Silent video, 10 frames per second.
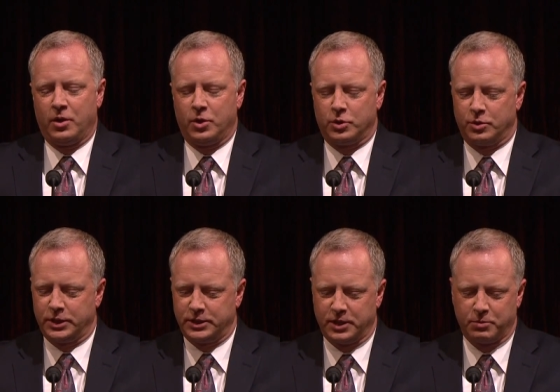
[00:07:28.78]
so I
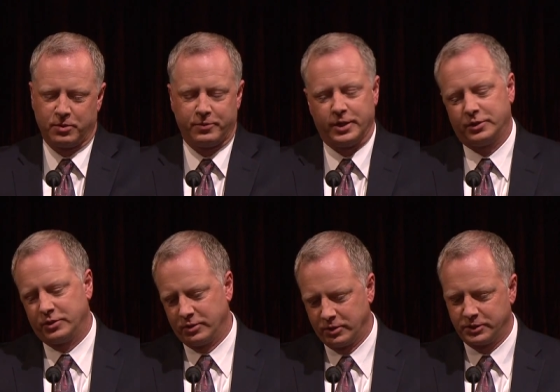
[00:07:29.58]
say to the
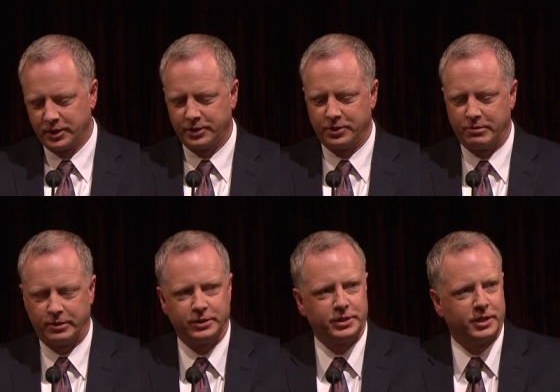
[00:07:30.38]
professor, It looks like you're
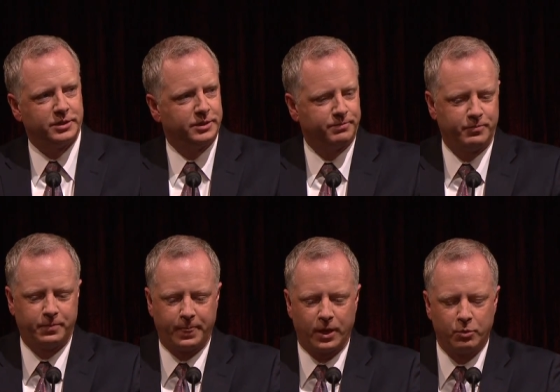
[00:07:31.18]
criticizing
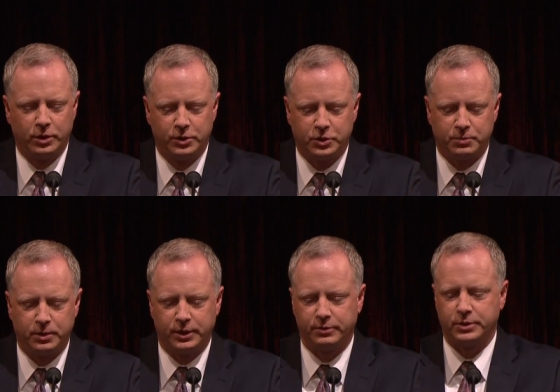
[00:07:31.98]
religious
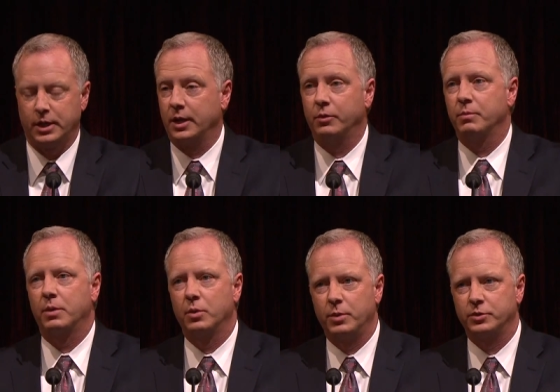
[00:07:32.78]
beliefs. I don't
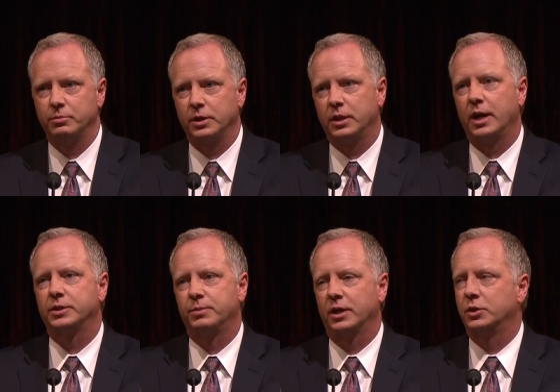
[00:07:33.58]
remember much from the
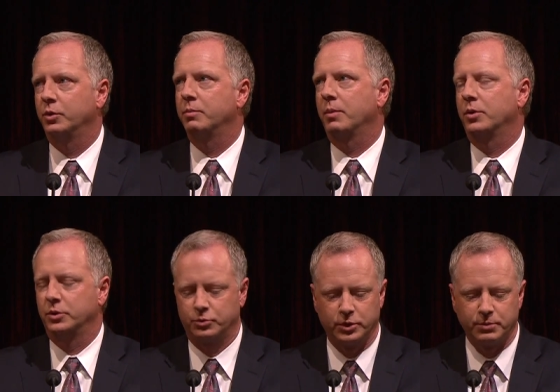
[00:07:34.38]
class, but I do remember
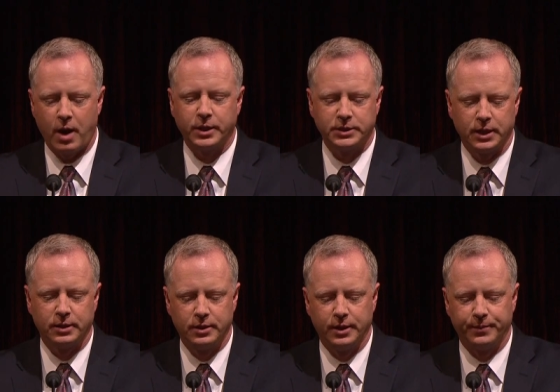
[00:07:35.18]
his response
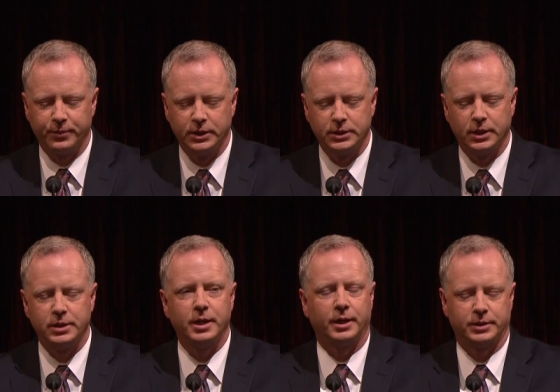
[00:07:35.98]
that day. He said,
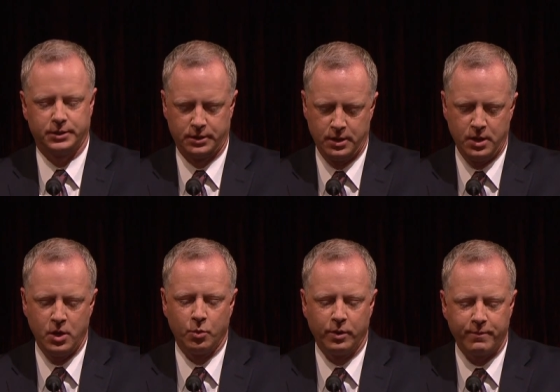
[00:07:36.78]
Yes
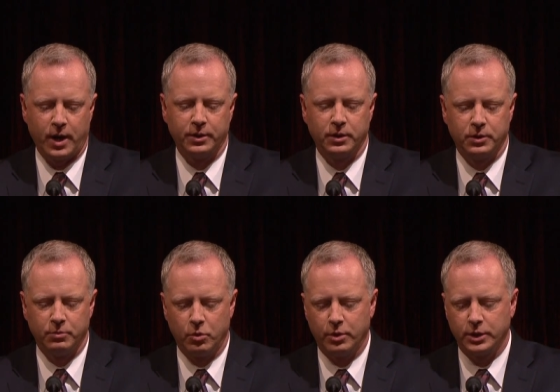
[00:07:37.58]
we find that the
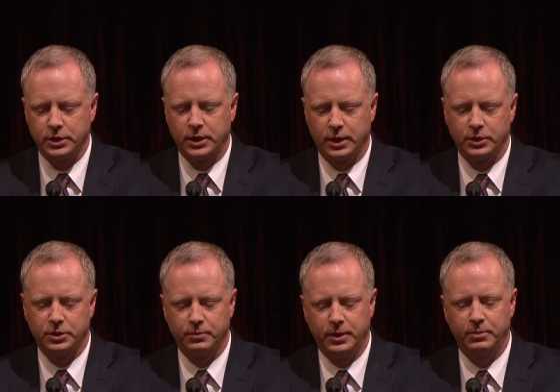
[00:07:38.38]
more
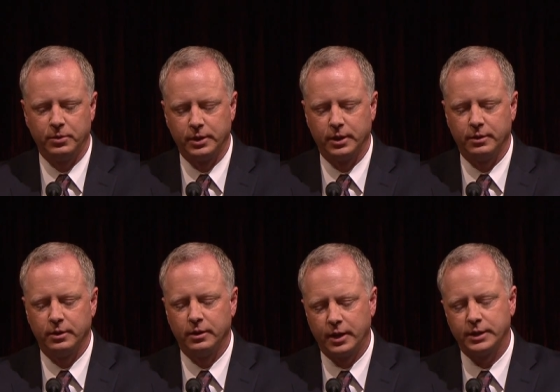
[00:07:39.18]
education people get,
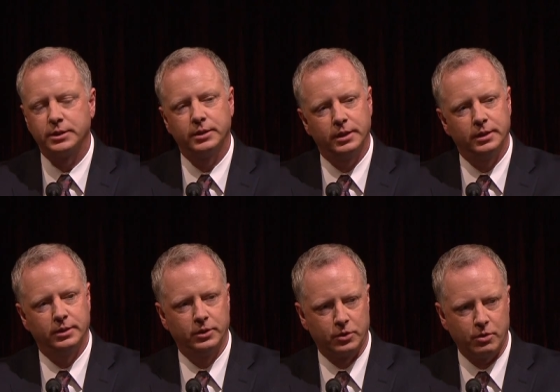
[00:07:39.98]
the less they
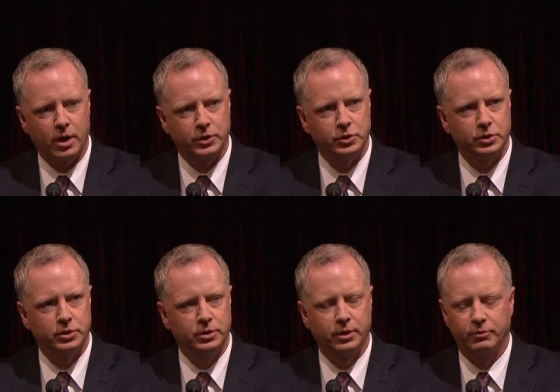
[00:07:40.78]
need the crutch
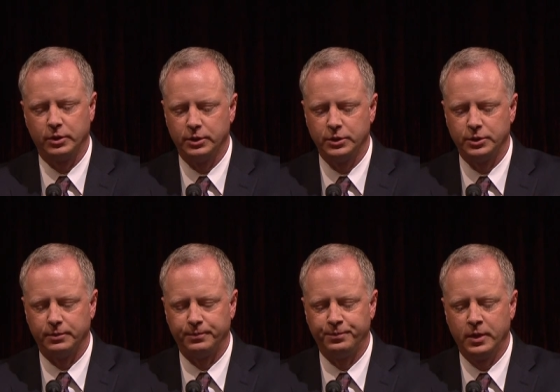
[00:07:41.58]
of religion,